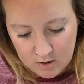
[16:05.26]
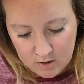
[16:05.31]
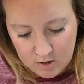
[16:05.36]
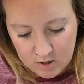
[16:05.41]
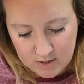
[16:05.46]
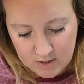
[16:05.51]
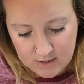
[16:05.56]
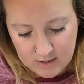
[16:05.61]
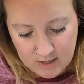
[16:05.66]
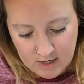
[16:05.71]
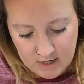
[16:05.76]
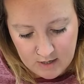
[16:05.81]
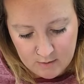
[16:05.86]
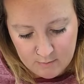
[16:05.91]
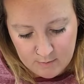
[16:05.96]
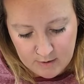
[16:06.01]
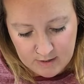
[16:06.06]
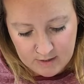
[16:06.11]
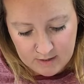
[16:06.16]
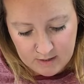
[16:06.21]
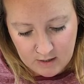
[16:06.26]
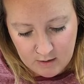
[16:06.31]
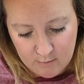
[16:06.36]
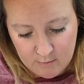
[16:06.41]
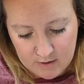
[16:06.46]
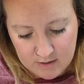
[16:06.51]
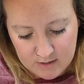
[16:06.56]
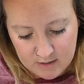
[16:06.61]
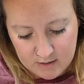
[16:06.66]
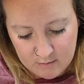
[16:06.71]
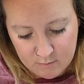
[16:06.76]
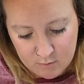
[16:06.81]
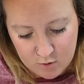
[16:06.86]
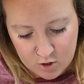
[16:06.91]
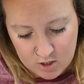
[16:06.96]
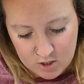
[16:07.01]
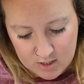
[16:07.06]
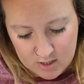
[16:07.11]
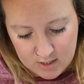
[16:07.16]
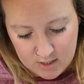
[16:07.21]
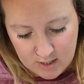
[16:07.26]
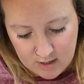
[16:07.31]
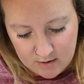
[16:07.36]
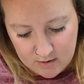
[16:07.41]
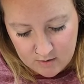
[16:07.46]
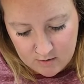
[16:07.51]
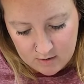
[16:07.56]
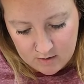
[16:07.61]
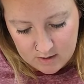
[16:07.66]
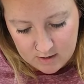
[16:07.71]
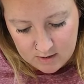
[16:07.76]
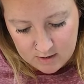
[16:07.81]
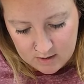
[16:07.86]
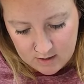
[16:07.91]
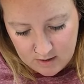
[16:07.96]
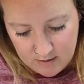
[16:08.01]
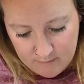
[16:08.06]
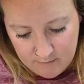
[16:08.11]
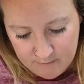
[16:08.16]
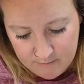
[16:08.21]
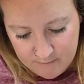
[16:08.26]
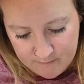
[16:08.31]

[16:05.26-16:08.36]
just line up my seam and smush it together. Let's see.